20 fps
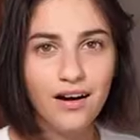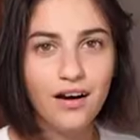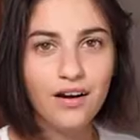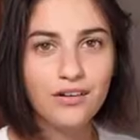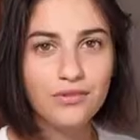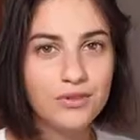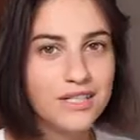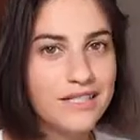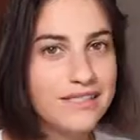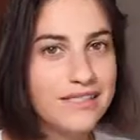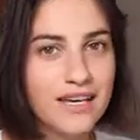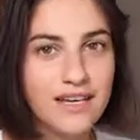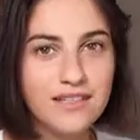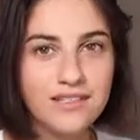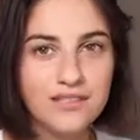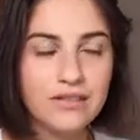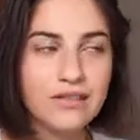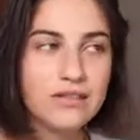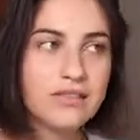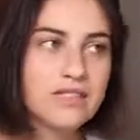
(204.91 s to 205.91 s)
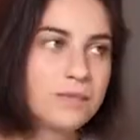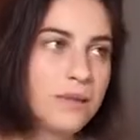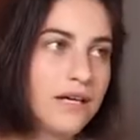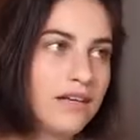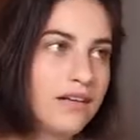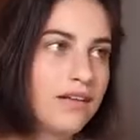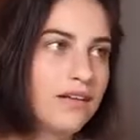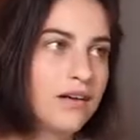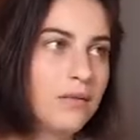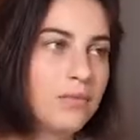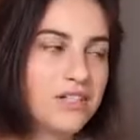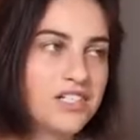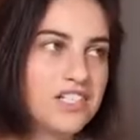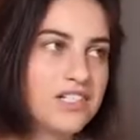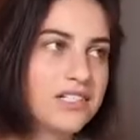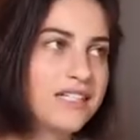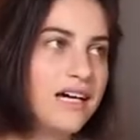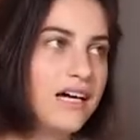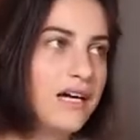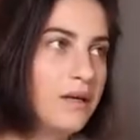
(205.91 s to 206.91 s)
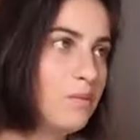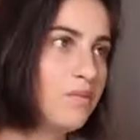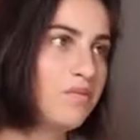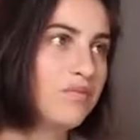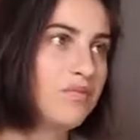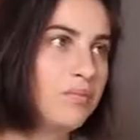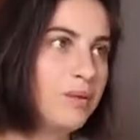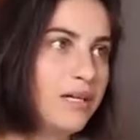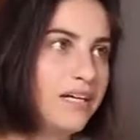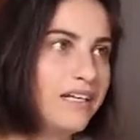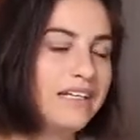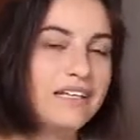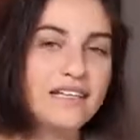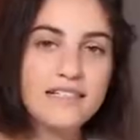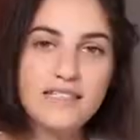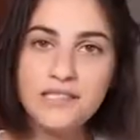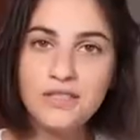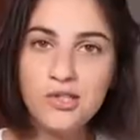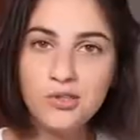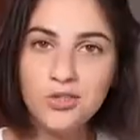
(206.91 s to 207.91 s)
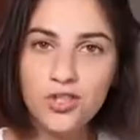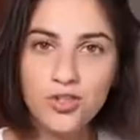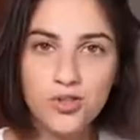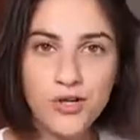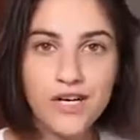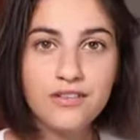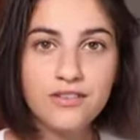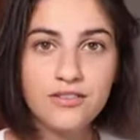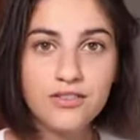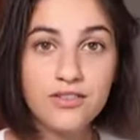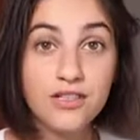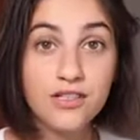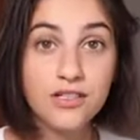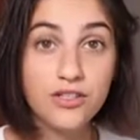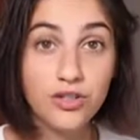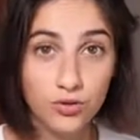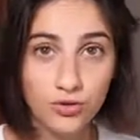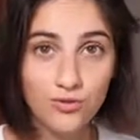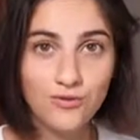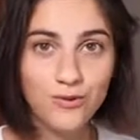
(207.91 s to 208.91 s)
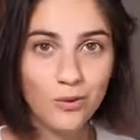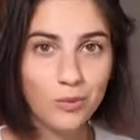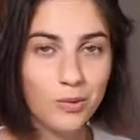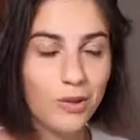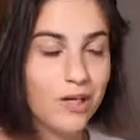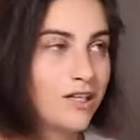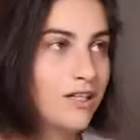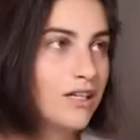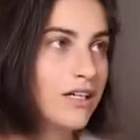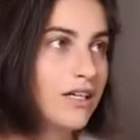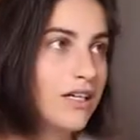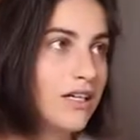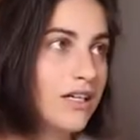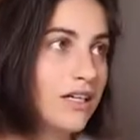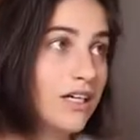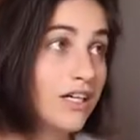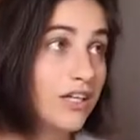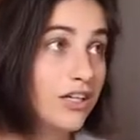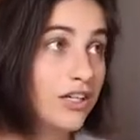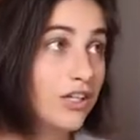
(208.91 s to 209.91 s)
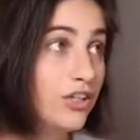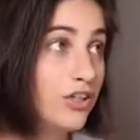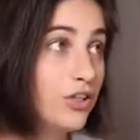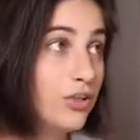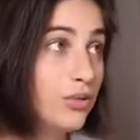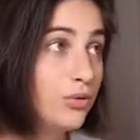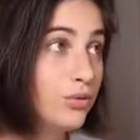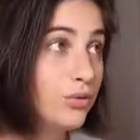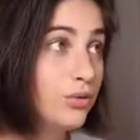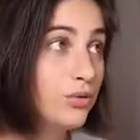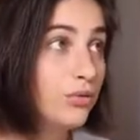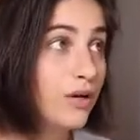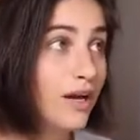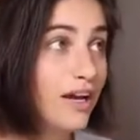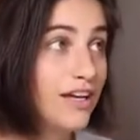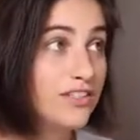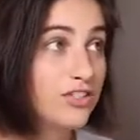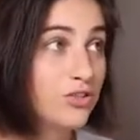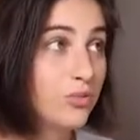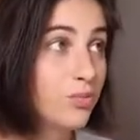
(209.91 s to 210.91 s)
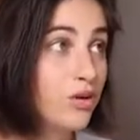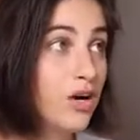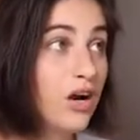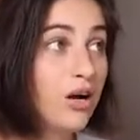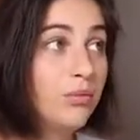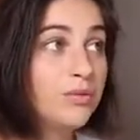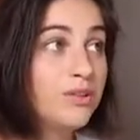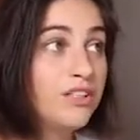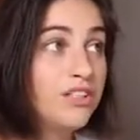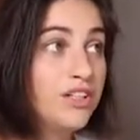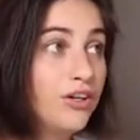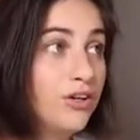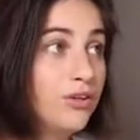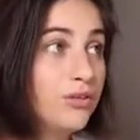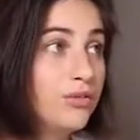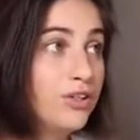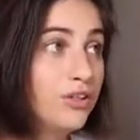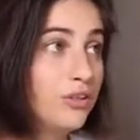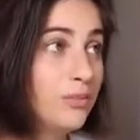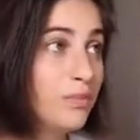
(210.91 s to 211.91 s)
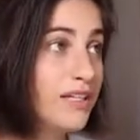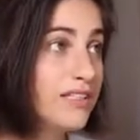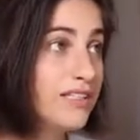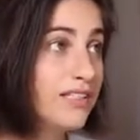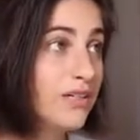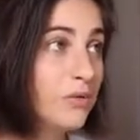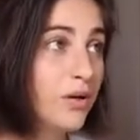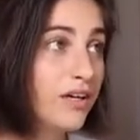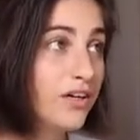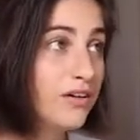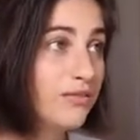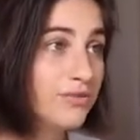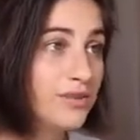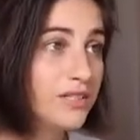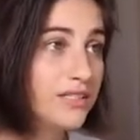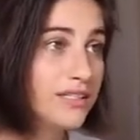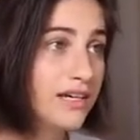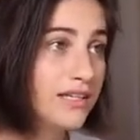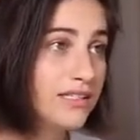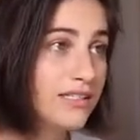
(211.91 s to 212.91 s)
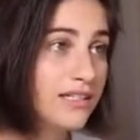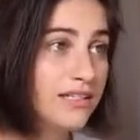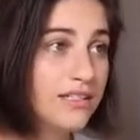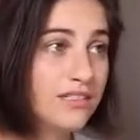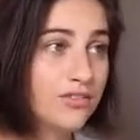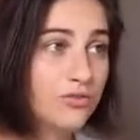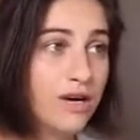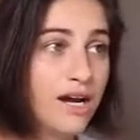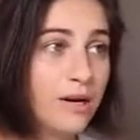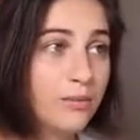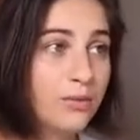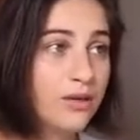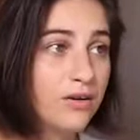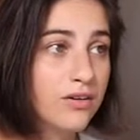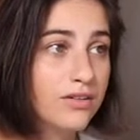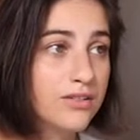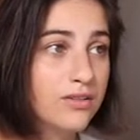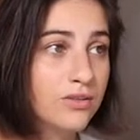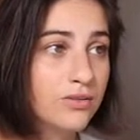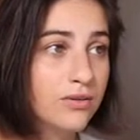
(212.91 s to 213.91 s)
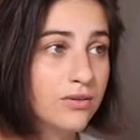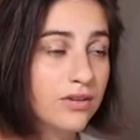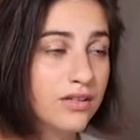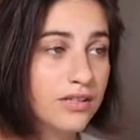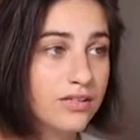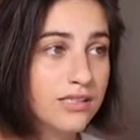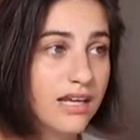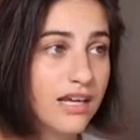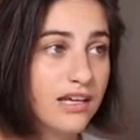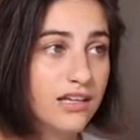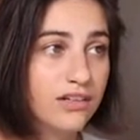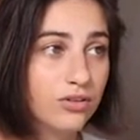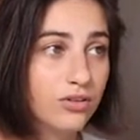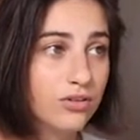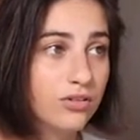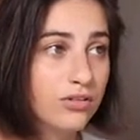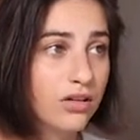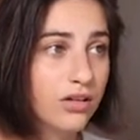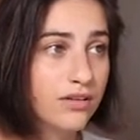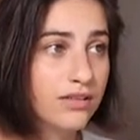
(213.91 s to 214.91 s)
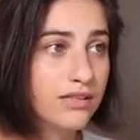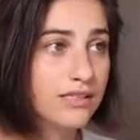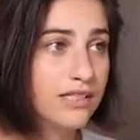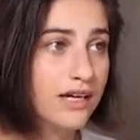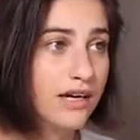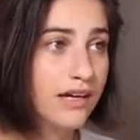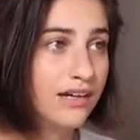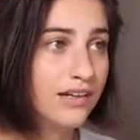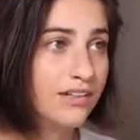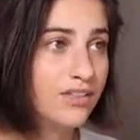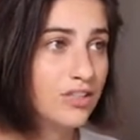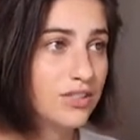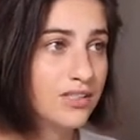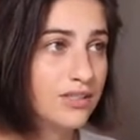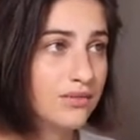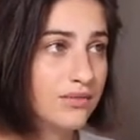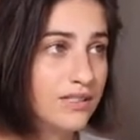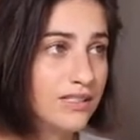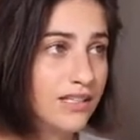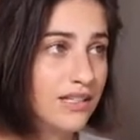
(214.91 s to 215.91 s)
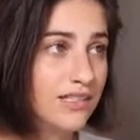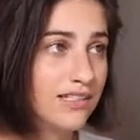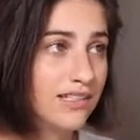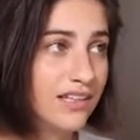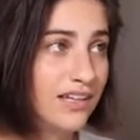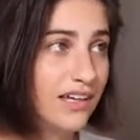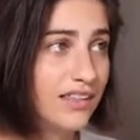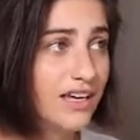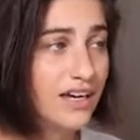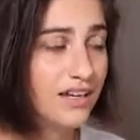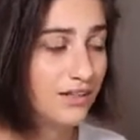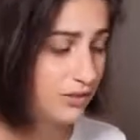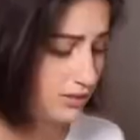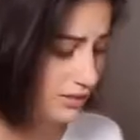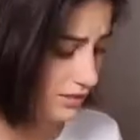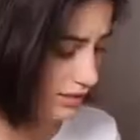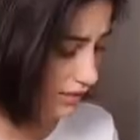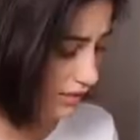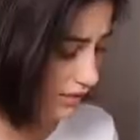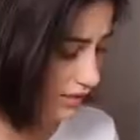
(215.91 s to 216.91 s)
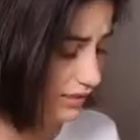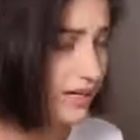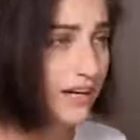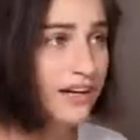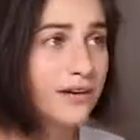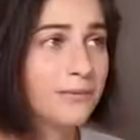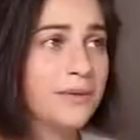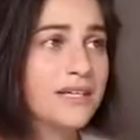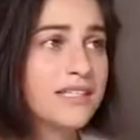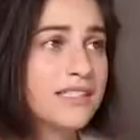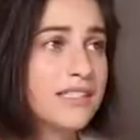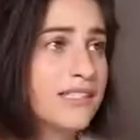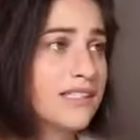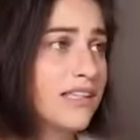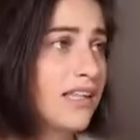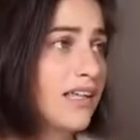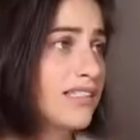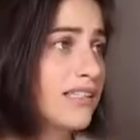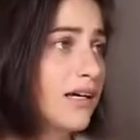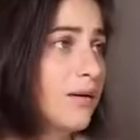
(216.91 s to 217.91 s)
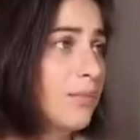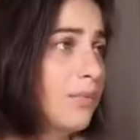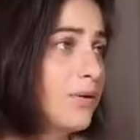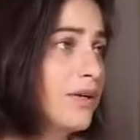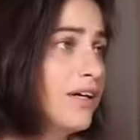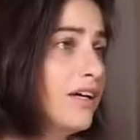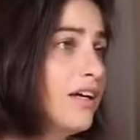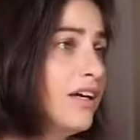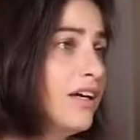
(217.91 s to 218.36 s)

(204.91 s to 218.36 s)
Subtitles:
On resize, you could spend a bunch of time, but let's go straight to the useful part. As you probably know, your basic way of resizing is grabbing onto this handle on the side and just resizing like that. You see, it kind of messes things up.